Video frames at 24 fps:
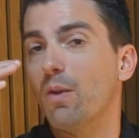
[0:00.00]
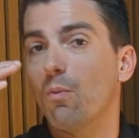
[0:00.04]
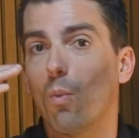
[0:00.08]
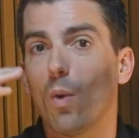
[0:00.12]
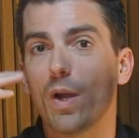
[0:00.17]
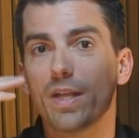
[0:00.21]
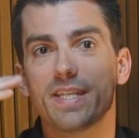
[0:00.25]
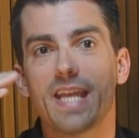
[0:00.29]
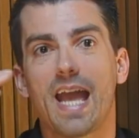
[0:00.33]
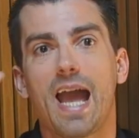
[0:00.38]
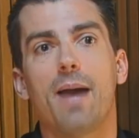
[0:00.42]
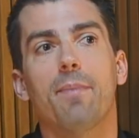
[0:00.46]
And
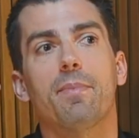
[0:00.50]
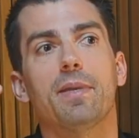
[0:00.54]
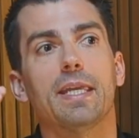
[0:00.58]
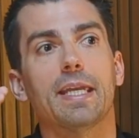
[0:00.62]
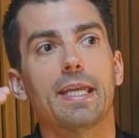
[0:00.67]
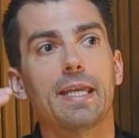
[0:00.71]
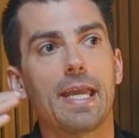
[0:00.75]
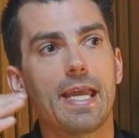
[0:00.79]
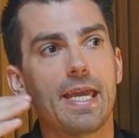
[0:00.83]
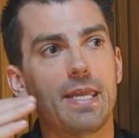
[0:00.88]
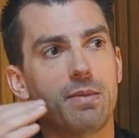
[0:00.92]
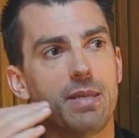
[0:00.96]
what's
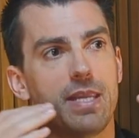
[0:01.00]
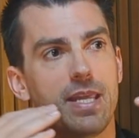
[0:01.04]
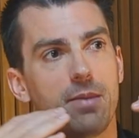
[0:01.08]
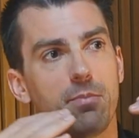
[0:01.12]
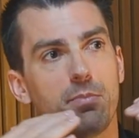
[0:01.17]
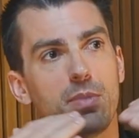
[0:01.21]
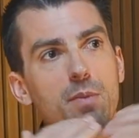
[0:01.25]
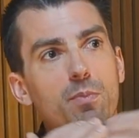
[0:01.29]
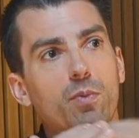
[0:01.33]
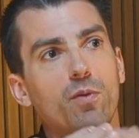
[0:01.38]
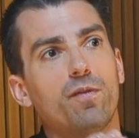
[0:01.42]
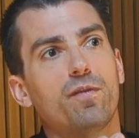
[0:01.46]
happening?
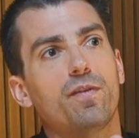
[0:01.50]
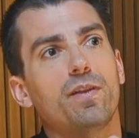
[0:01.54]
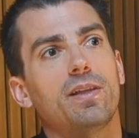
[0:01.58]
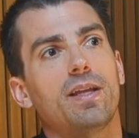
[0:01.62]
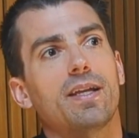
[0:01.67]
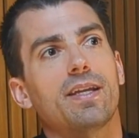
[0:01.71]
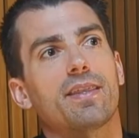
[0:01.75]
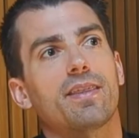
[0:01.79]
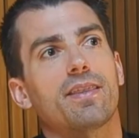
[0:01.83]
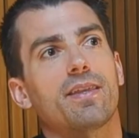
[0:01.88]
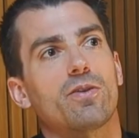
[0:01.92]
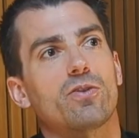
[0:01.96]
And people feel
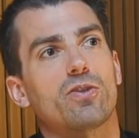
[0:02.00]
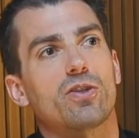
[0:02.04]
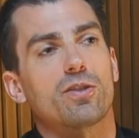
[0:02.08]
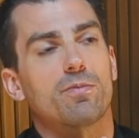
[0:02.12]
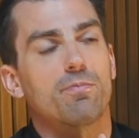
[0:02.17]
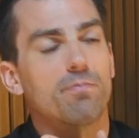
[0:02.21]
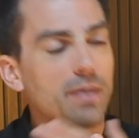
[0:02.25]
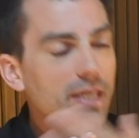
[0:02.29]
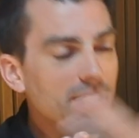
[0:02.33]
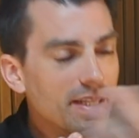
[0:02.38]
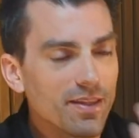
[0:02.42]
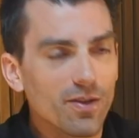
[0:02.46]
like they're
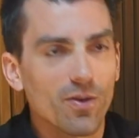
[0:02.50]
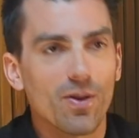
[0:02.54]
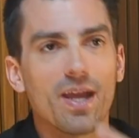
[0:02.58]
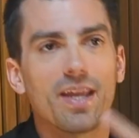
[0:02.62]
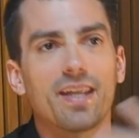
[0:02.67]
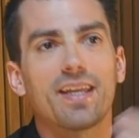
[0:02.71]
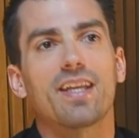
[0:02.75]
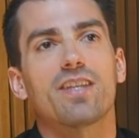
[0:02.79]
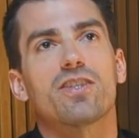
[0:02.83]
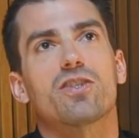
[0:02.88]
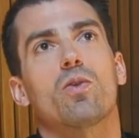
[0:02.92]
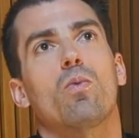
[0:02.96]
just beating their
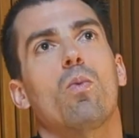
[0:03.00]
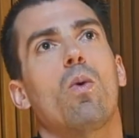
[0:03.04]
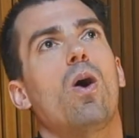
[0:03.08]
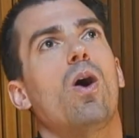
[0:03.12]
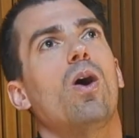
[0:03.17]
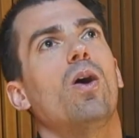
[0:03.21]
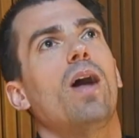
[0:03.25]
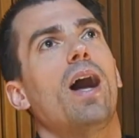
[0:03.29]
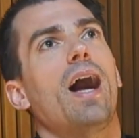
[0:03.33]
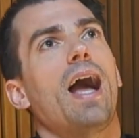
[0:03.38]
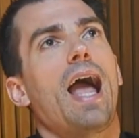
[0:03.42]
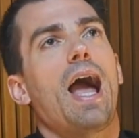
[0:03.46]
head against a
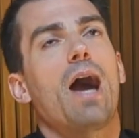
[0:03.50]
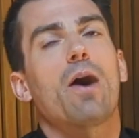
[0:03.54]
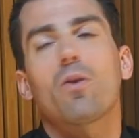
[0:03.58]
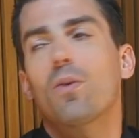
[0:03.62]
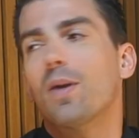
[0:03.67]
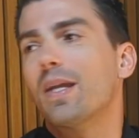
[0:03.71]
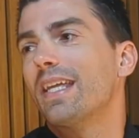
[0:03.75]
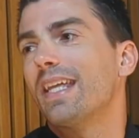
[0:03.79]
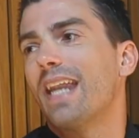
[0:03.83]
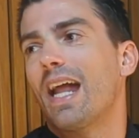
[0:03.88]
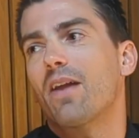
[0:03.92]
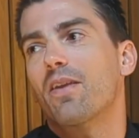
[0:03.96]
wall. How do
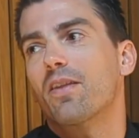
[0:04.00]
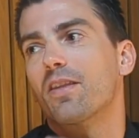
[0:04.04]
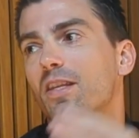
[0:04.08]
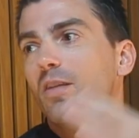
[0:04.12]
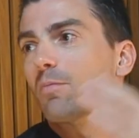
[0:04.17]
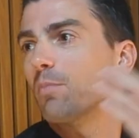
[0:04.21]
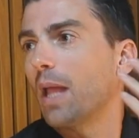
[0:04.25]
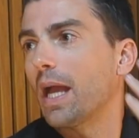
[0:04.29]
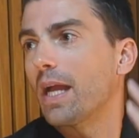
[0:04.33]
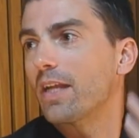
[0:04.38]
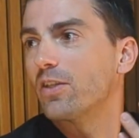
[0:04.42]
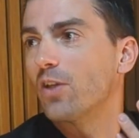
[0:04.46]
I get out of
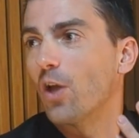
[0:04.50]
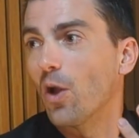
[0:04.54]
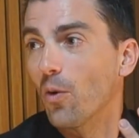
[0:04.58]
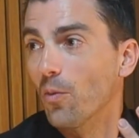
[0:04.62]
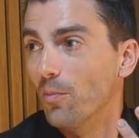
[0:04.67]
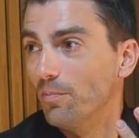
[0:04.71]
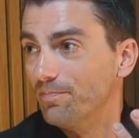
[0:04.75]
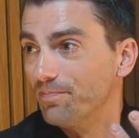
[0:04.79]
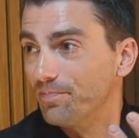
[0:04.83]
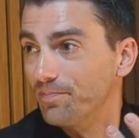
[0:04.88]
this plateau?